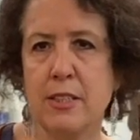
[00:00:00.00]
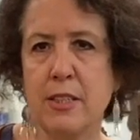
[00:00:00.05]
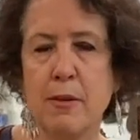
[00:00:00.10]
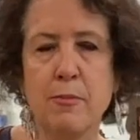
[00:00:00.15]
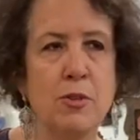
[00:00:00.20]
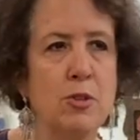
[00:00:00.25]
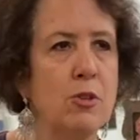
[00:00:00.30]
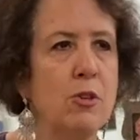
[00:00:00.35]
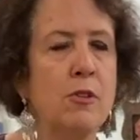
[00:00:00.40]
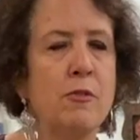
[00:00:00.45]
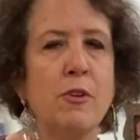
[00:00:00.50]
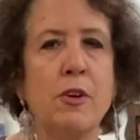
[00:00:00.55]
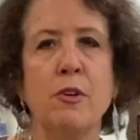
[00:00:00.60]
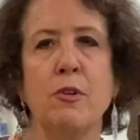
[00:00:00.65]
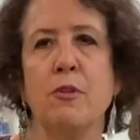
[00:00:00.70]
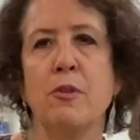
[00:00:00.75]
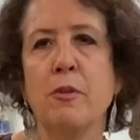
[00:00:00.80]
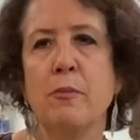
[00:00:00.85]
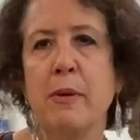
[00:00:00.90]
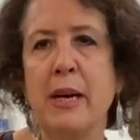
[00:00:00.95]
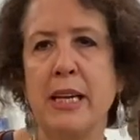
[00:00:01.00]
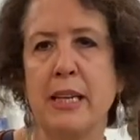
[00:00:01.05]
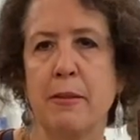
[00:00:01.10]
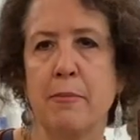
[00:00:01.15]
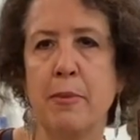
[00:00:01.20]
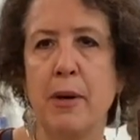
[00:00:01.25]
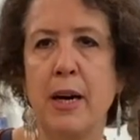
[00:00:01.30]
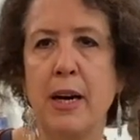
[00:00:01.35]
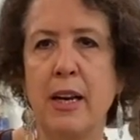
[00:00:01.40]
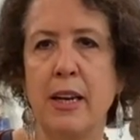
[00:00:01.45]
I'm sort of on automatic
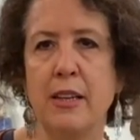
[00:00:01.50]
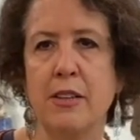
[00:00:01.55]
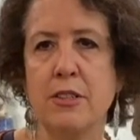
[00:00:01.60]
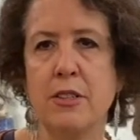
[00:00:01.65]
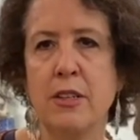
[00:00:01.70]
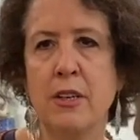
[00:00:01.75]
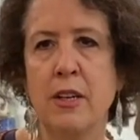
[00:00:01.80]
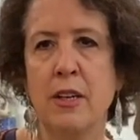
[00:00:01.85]
pilot.